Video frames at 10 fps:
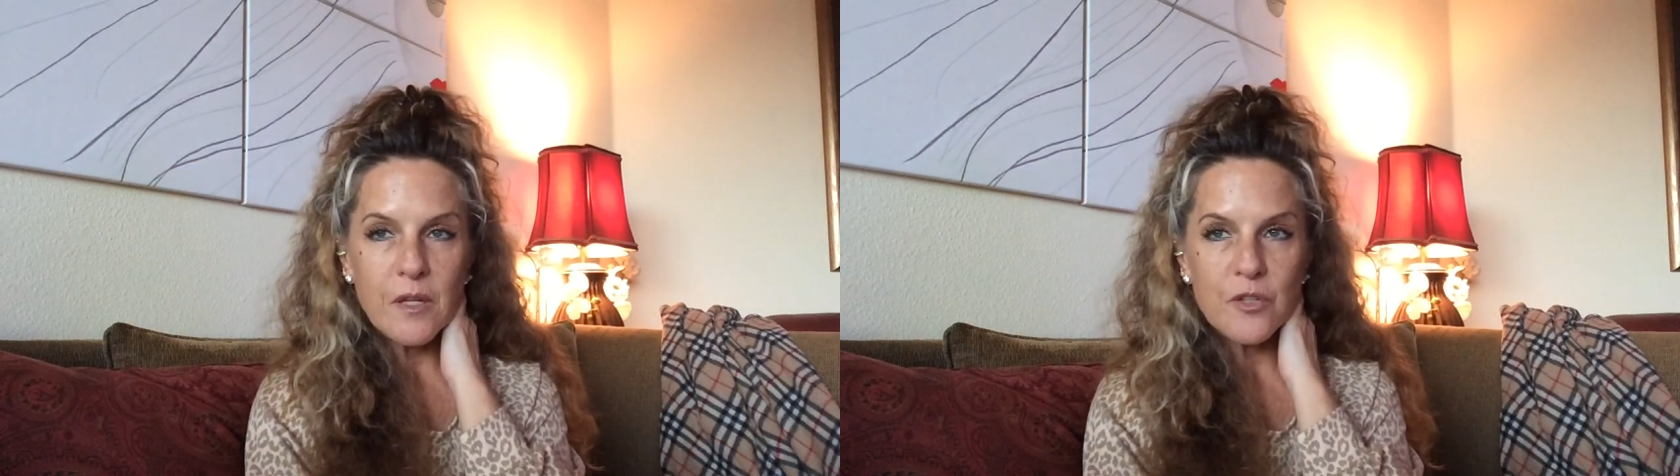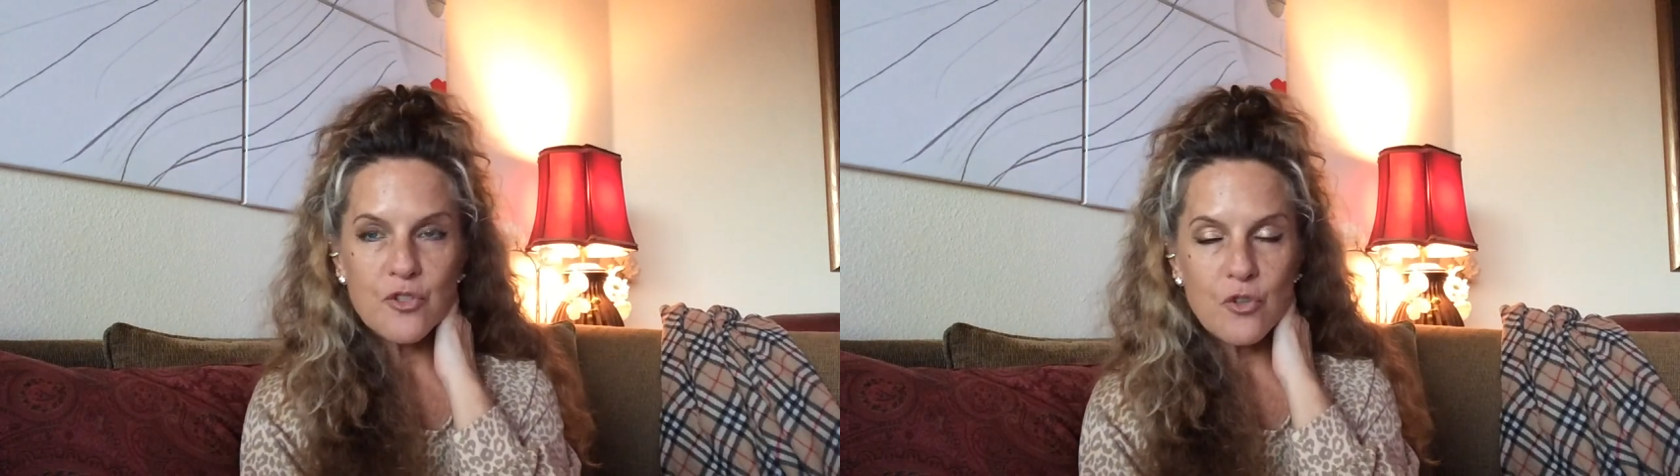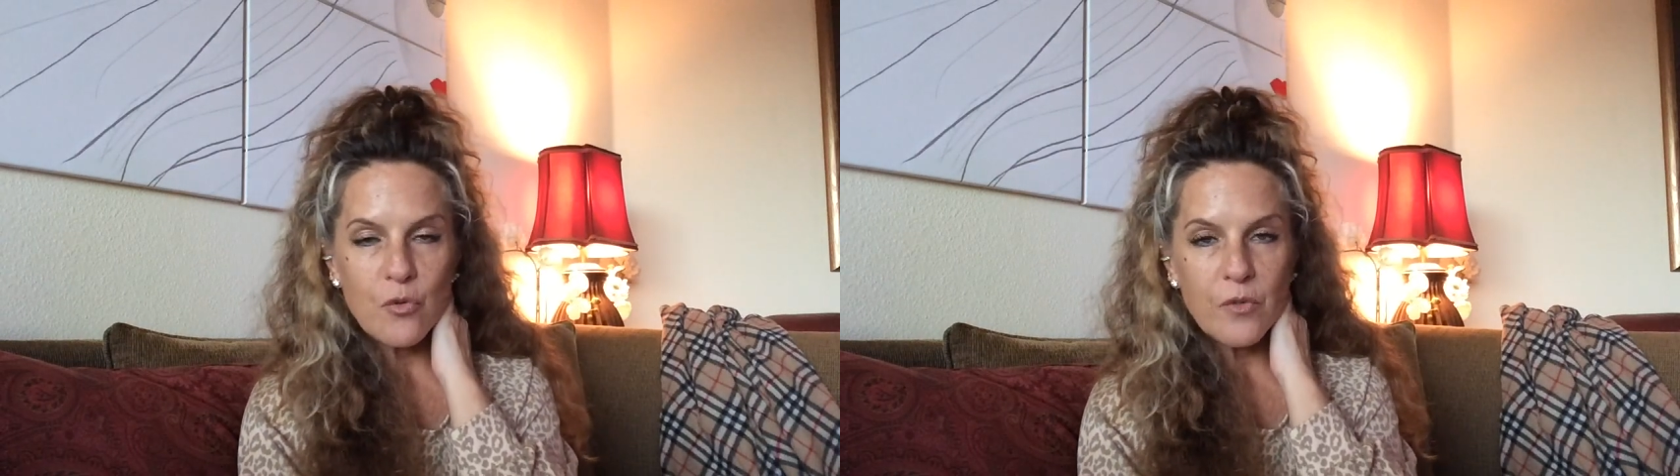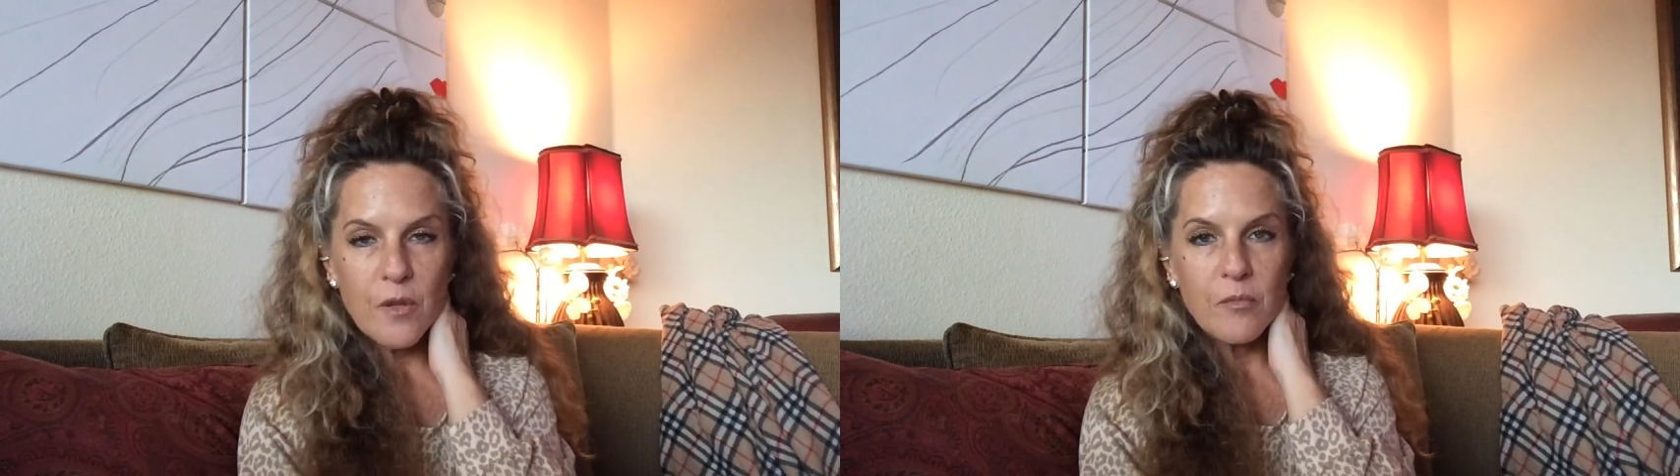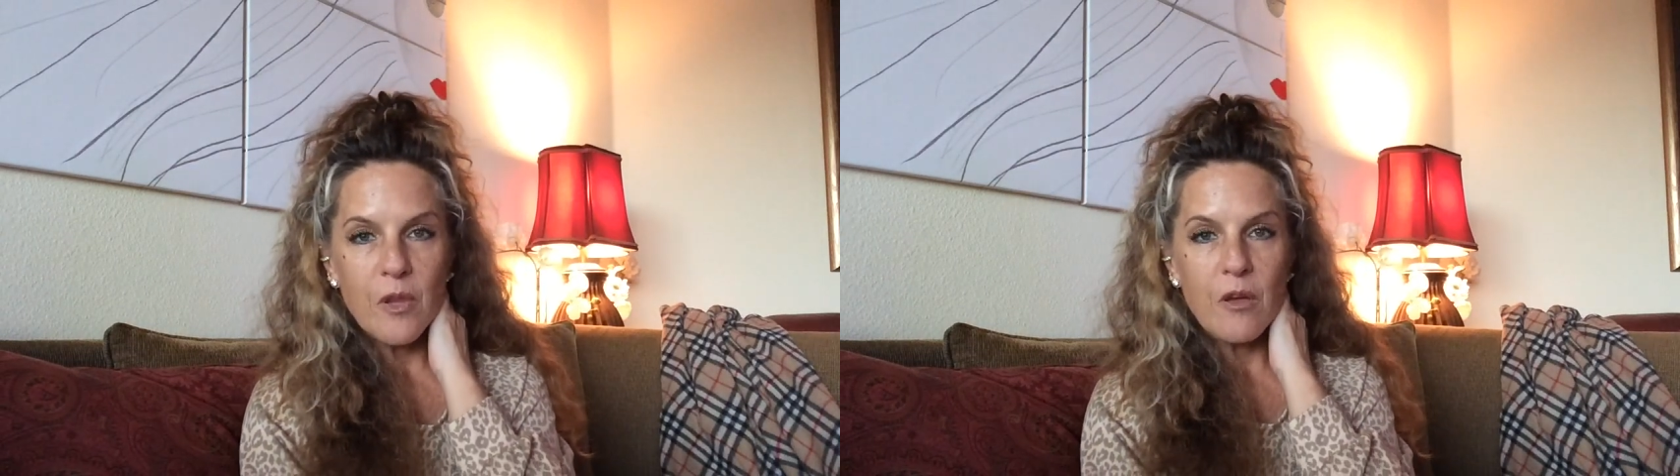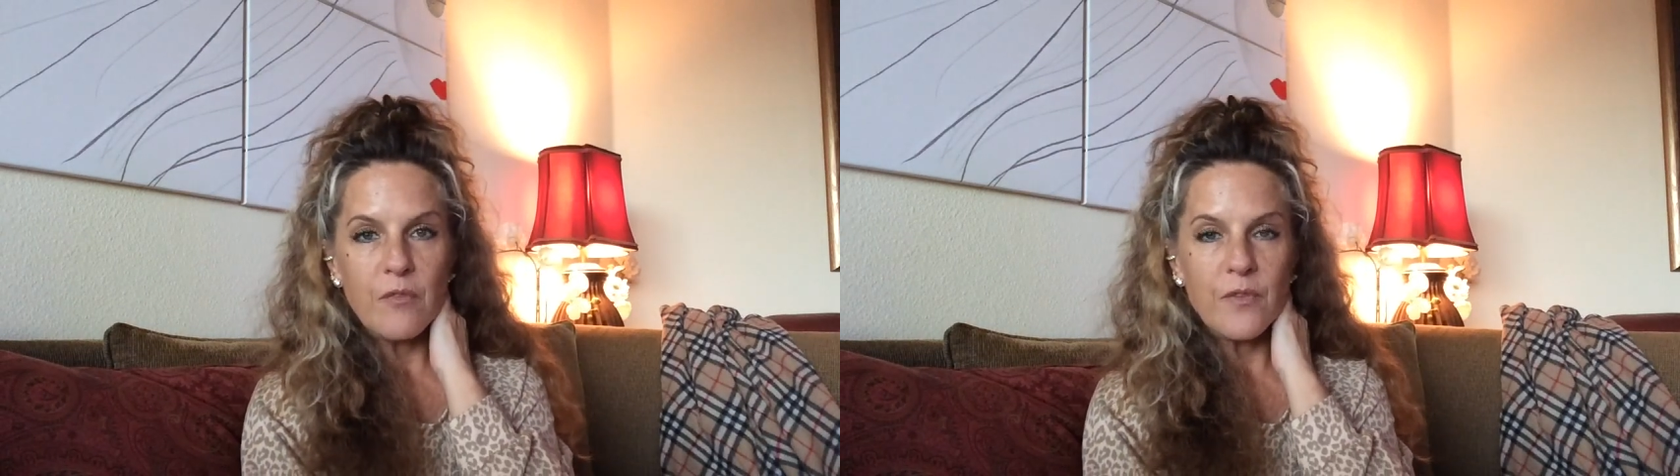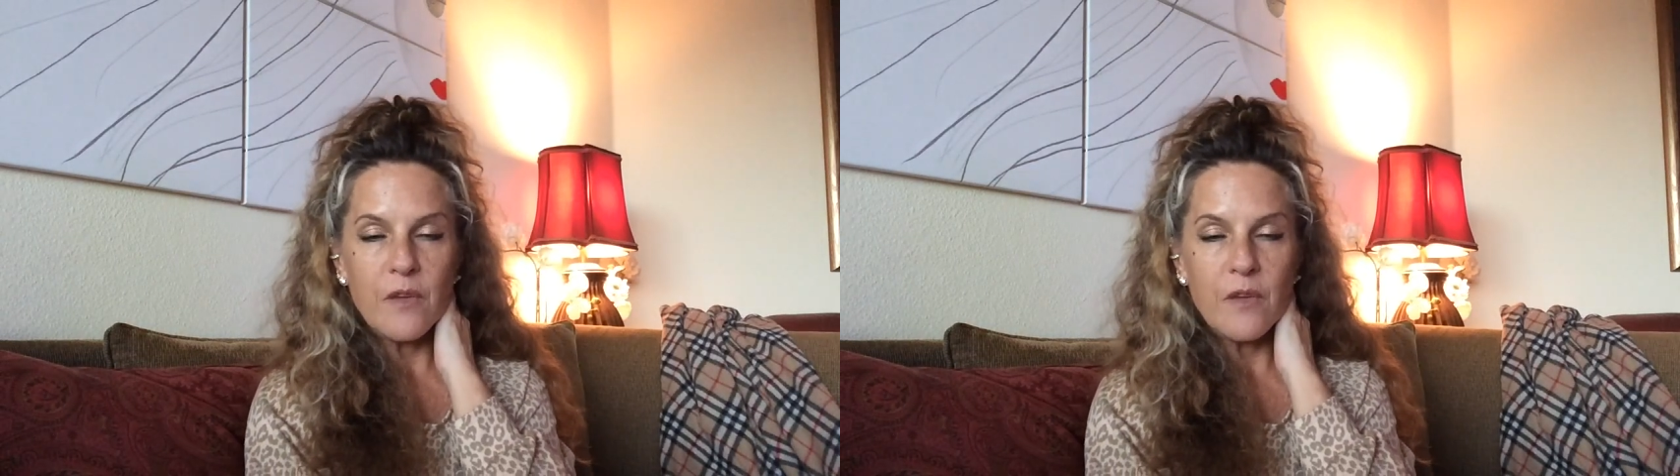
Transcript: has shown them love,